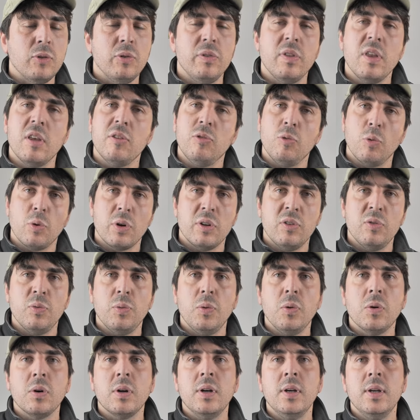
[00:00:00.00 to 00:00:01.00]
to the Azores
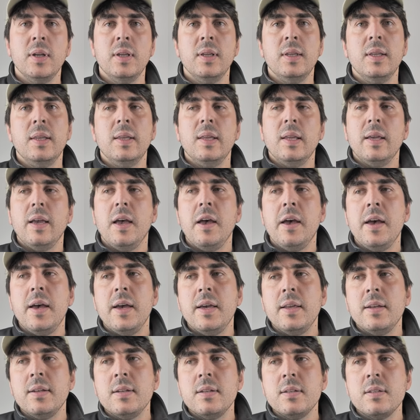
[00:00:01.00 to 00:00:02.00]
for,
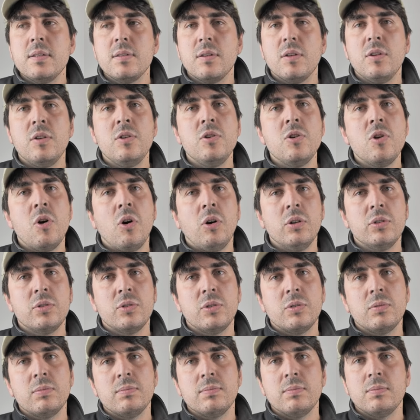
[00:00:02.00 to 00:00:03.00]
and
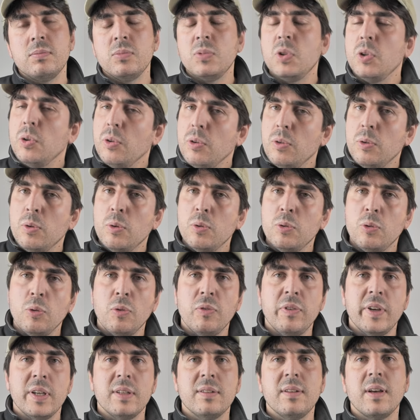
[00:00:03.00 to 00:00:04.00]
not to do
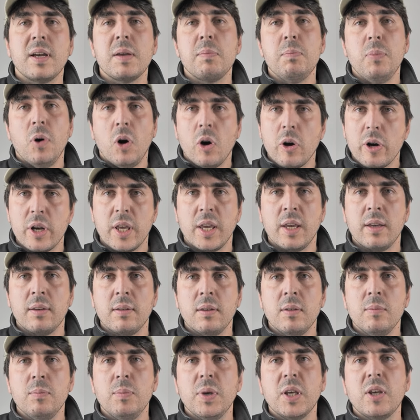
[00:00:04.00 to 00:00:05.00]
things like partying,
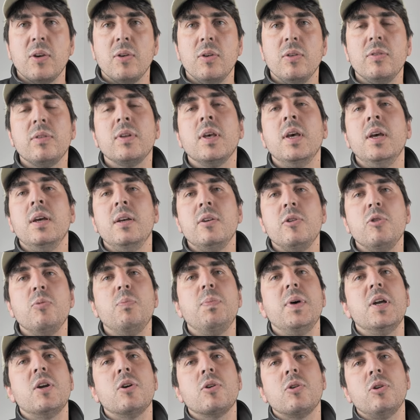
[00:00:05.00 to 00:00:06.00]
because you
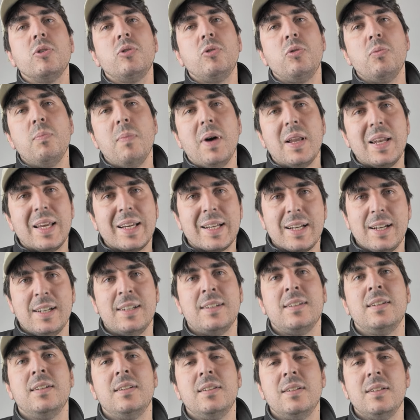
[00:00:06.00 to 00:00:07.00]
better go to Malaga
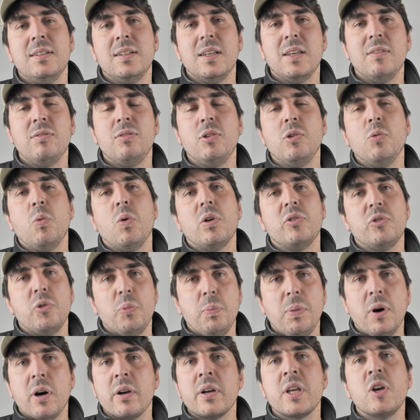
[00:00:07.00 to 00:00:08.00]
if you want to
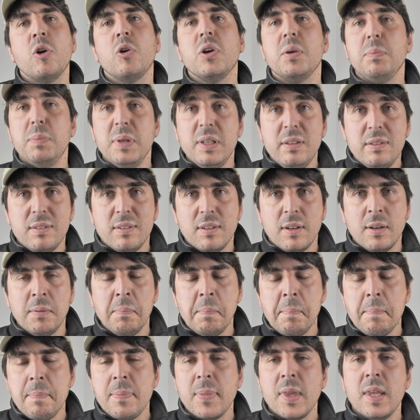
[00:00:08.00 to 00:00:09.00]
party, or Ibiza.
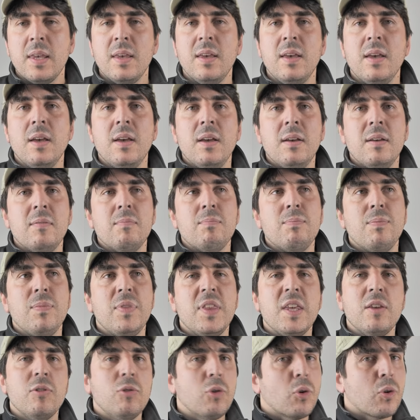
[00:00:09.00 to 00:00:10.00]

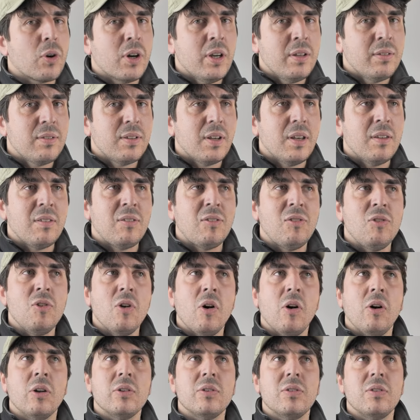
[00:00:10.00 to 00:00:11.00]
The Azores is
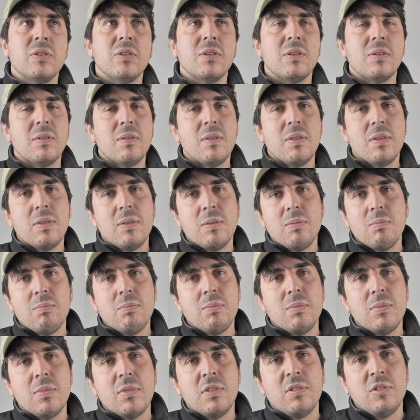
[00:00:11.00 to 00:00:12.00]
not
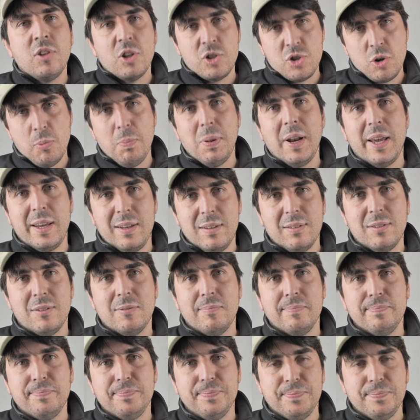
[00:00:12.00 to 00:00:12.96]
such a place.